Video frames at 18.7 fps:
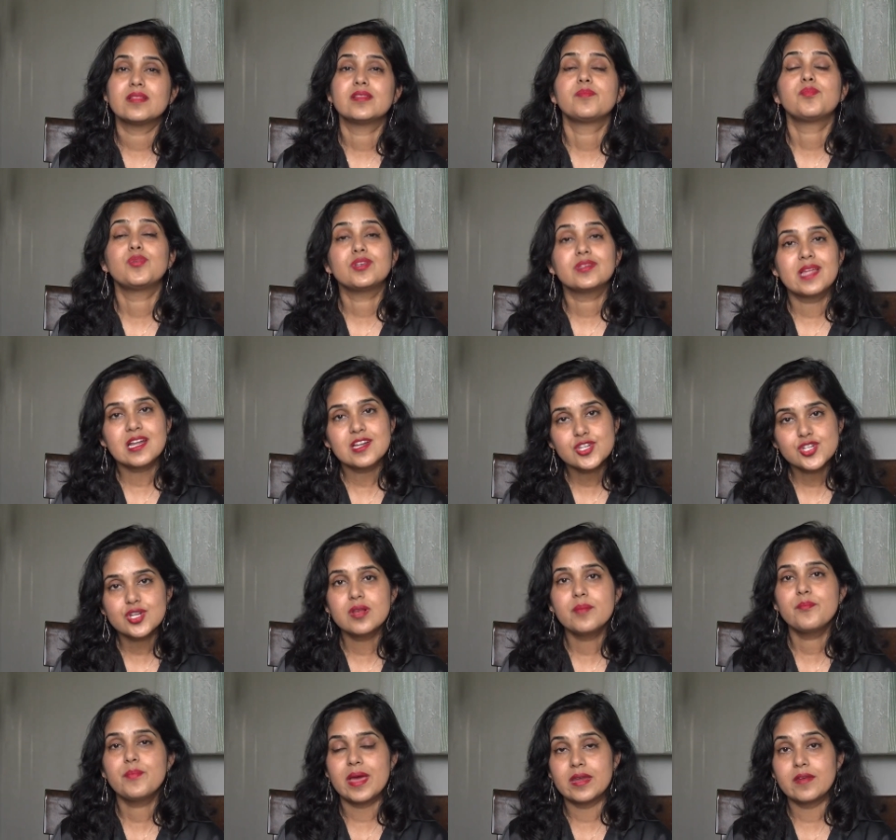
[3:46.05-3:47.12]
the potential
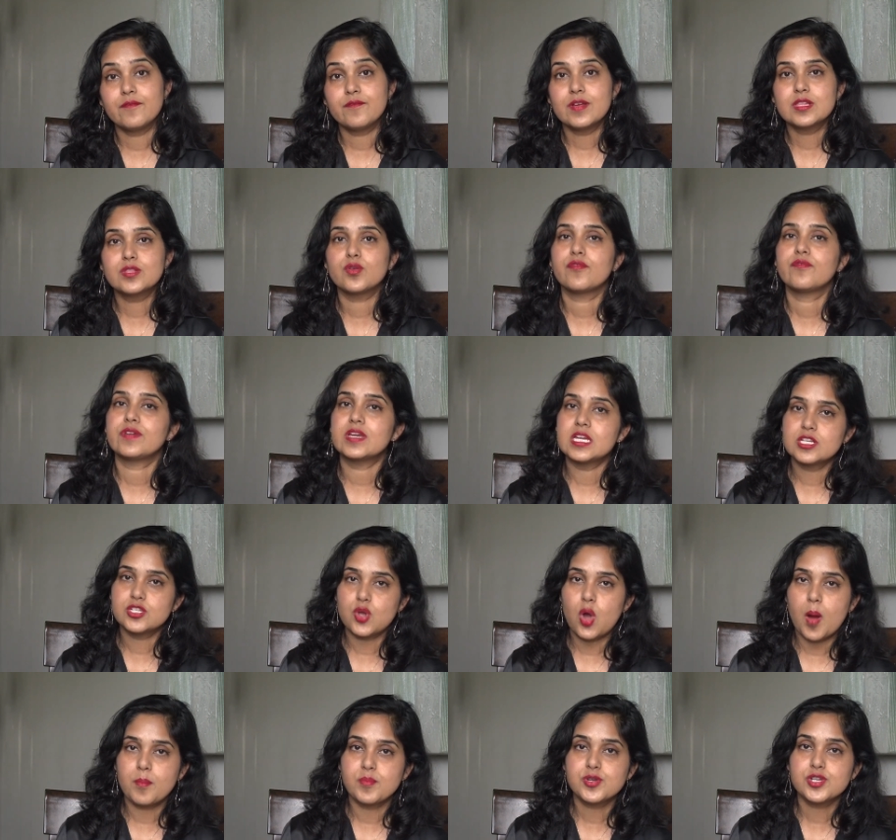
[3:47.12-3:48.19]
benefits of each
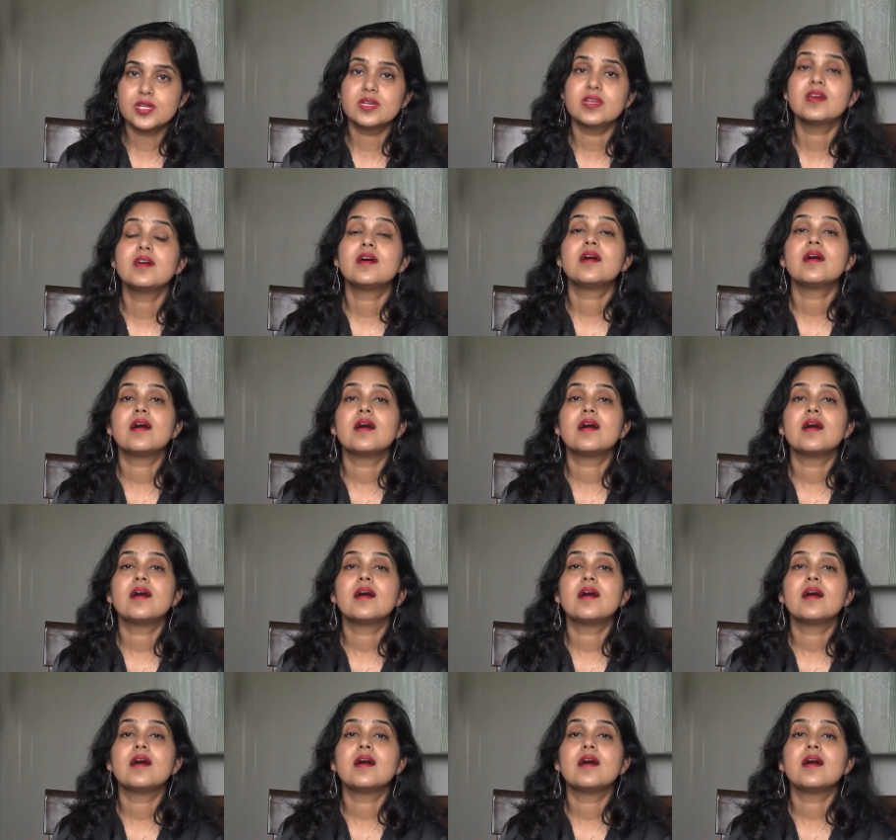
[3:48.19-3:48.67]
option